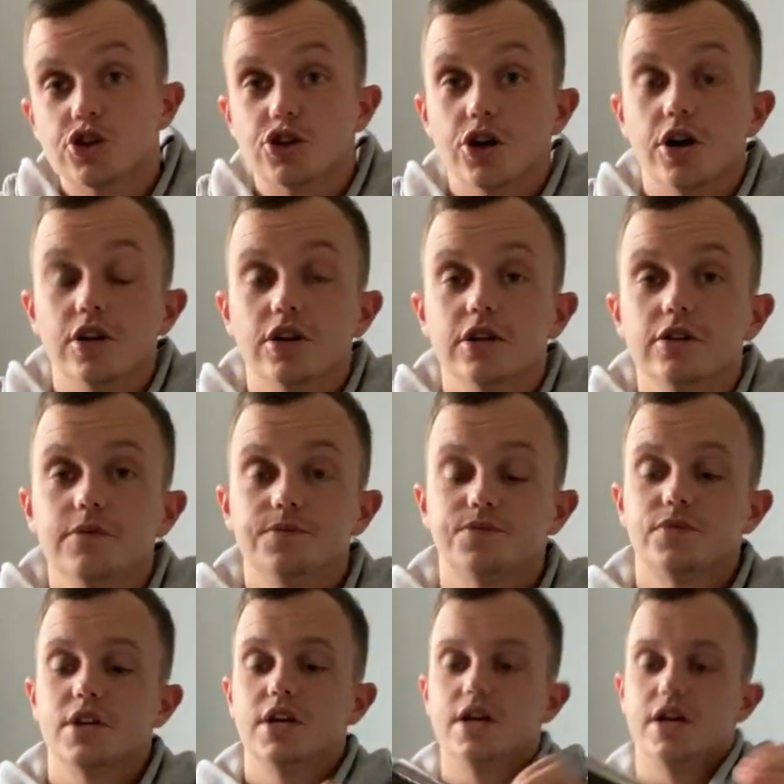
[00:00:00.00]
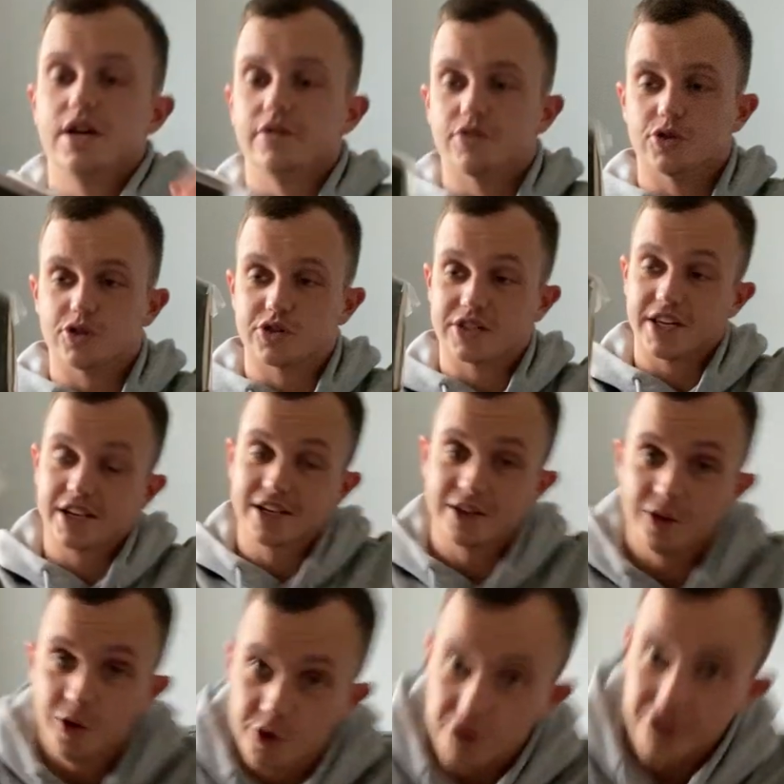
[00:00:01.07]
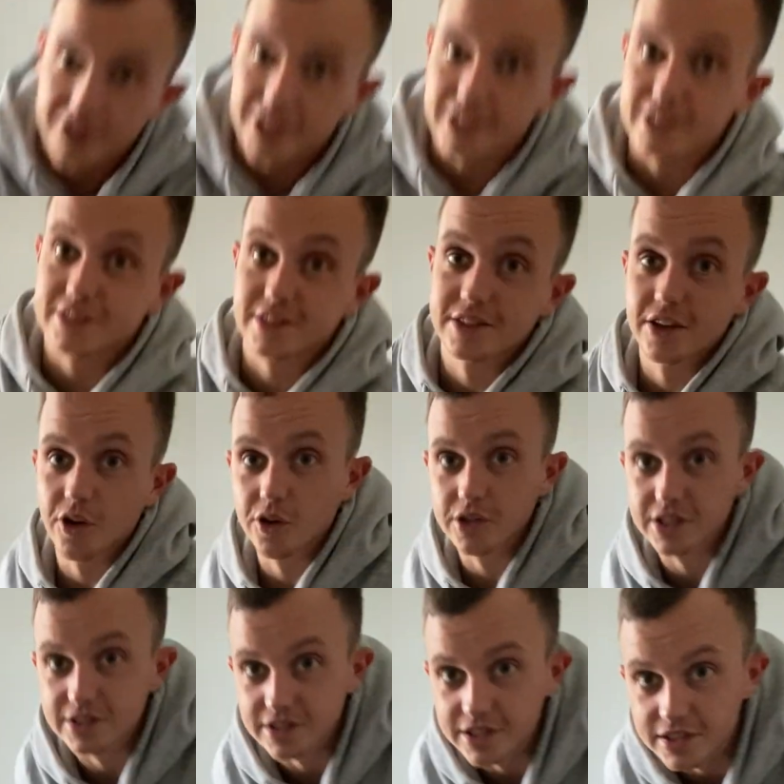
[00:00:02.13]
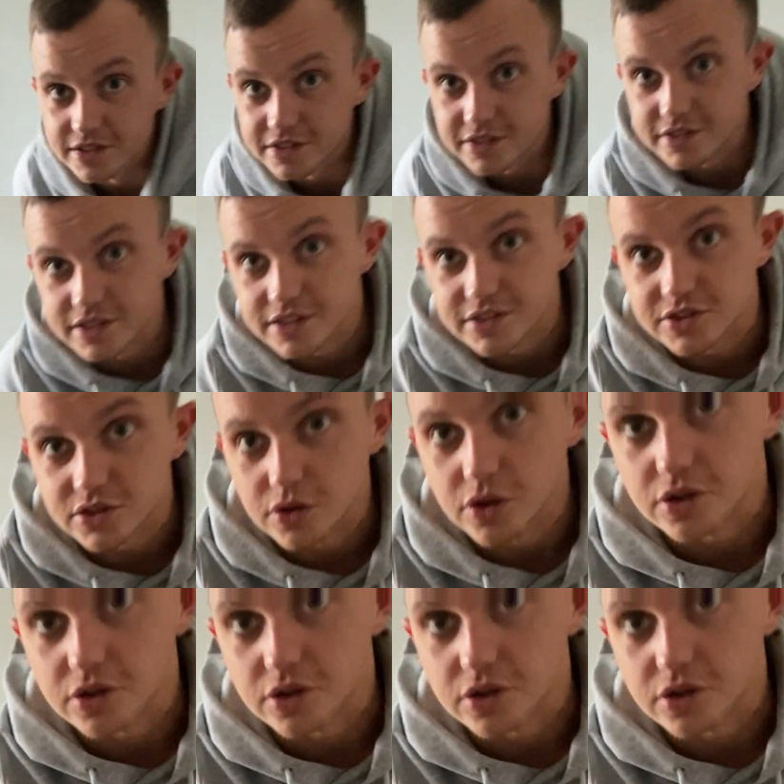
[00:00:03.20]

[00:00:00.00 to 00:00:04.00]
journal. You just take a look at this. Honestly, it's so